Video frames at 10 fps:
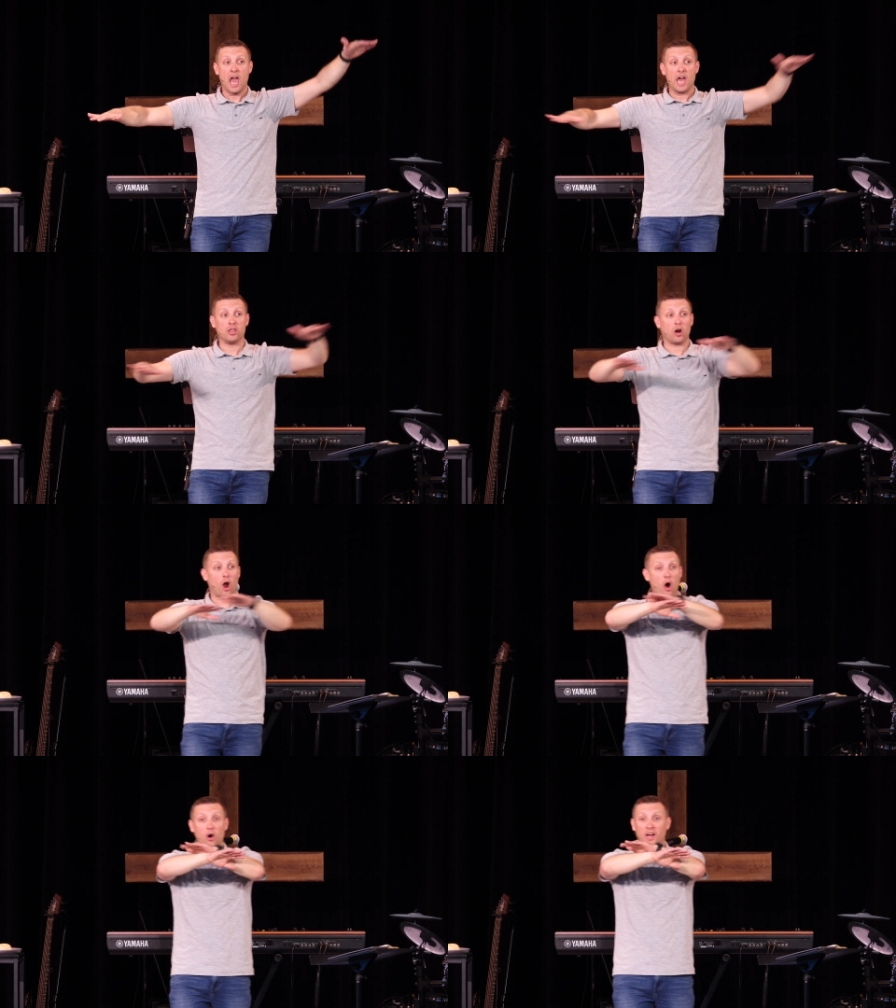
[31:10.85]
and they're
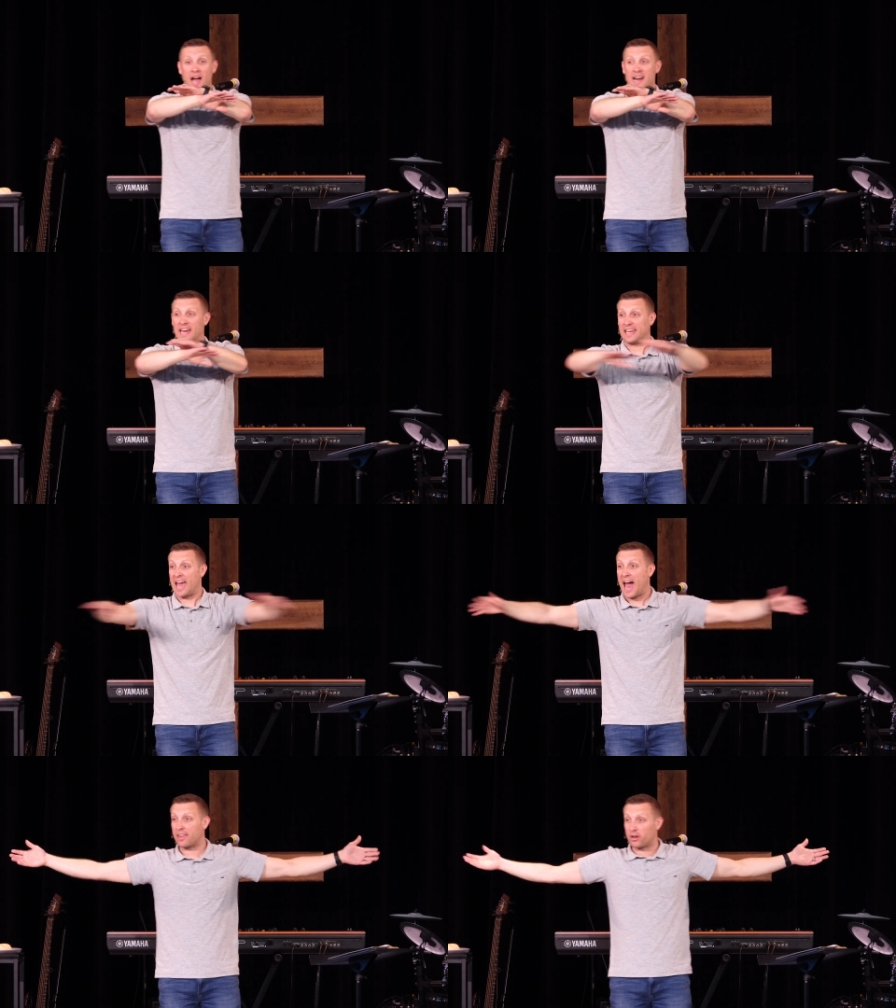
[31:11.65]
all kind of
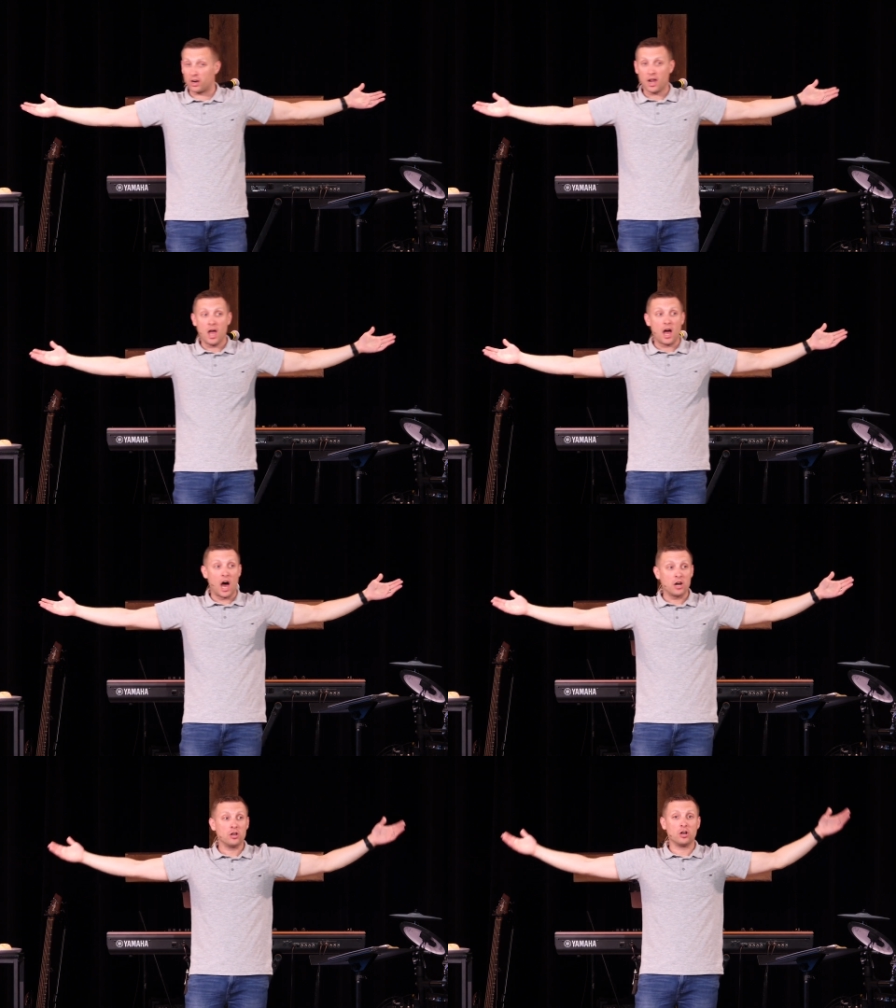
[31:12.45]
gathered
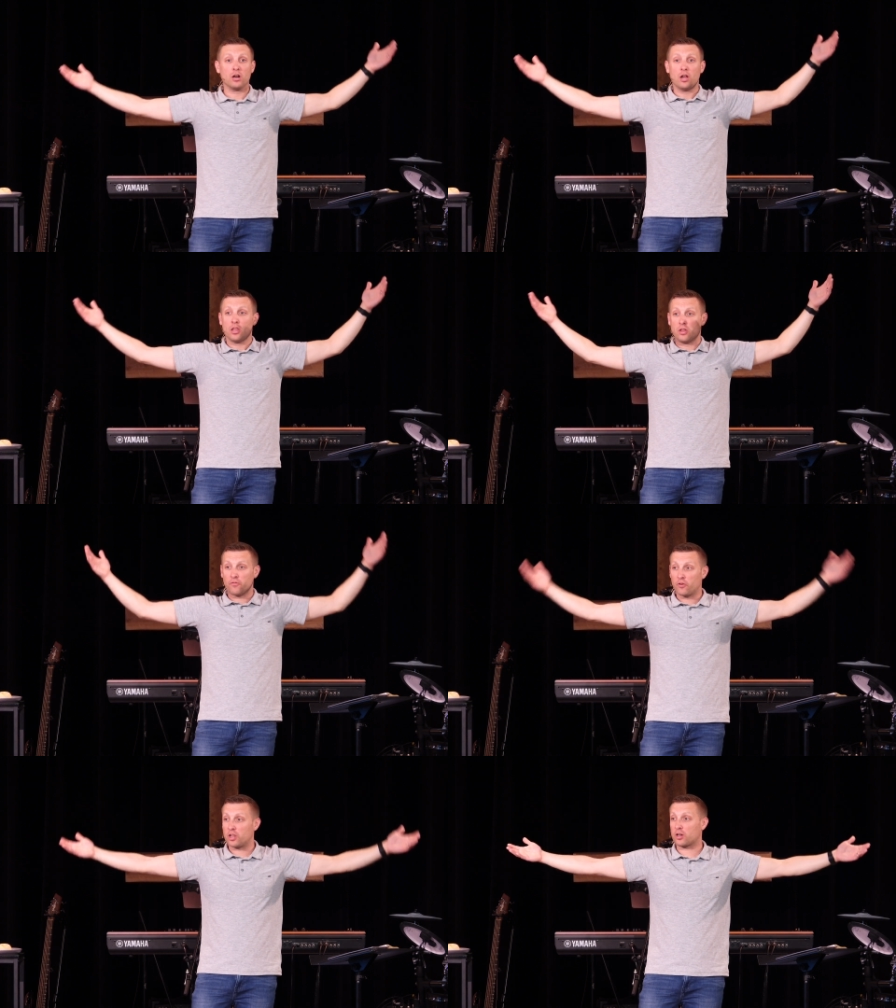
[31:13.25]
under the
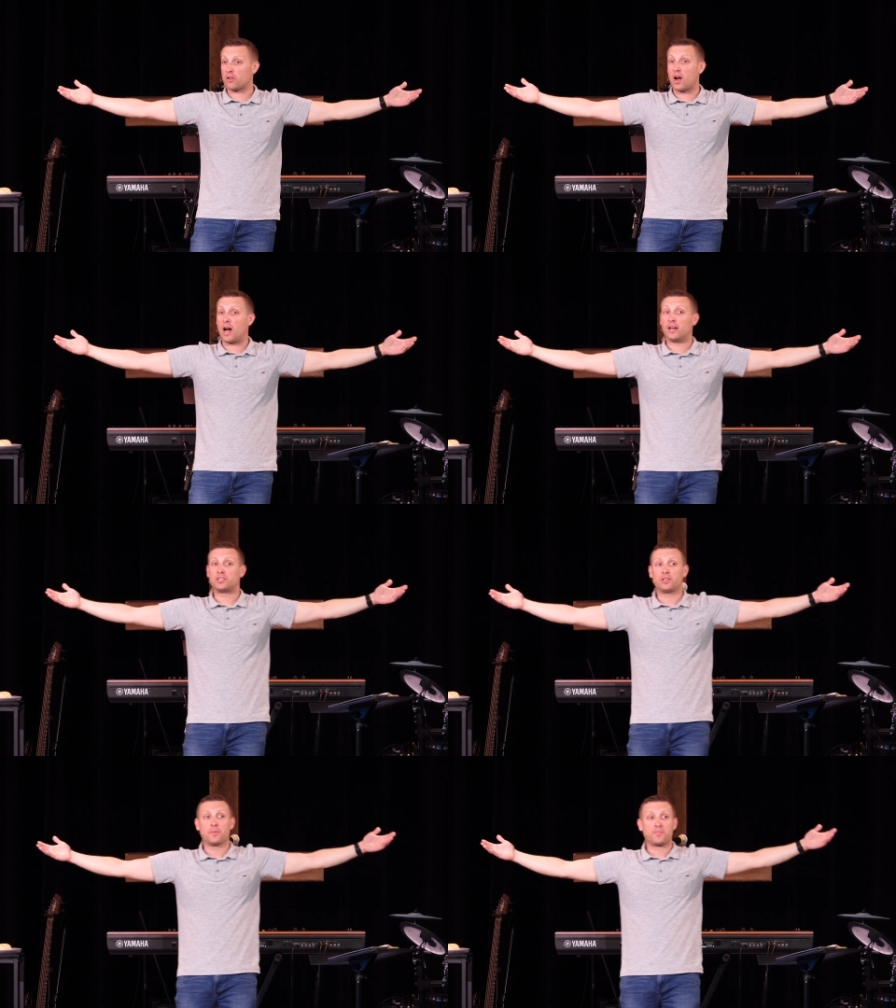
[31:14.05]
foot of the cross.